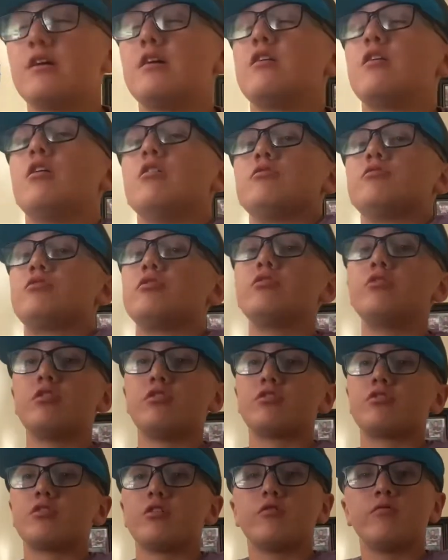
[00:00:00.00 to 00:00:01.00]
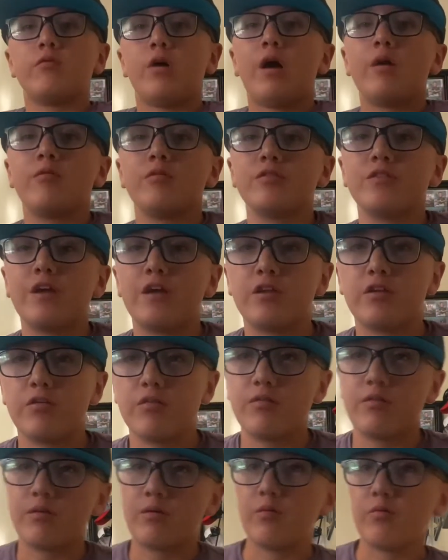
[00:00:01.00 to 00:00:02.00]
Ozuna, so why would they do
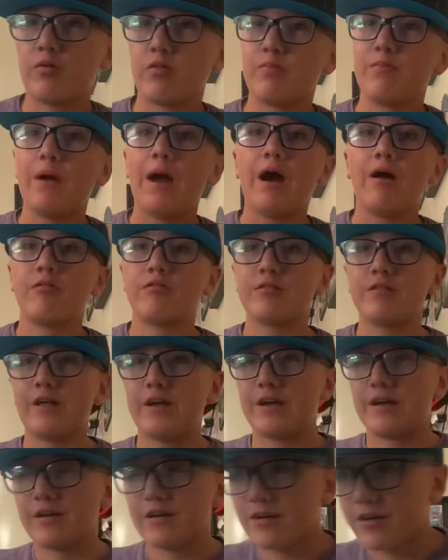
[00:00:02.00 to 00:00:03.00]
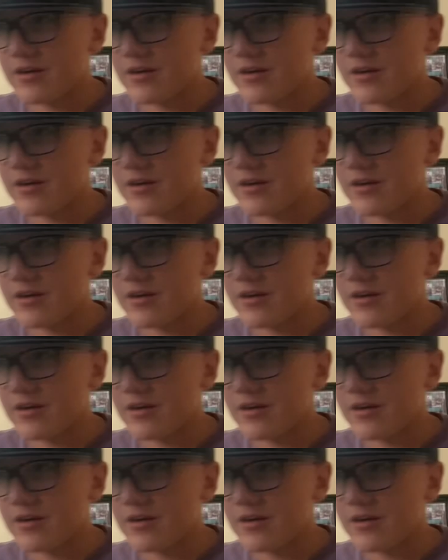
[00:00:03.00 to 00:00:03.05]
it with Bauer? Like,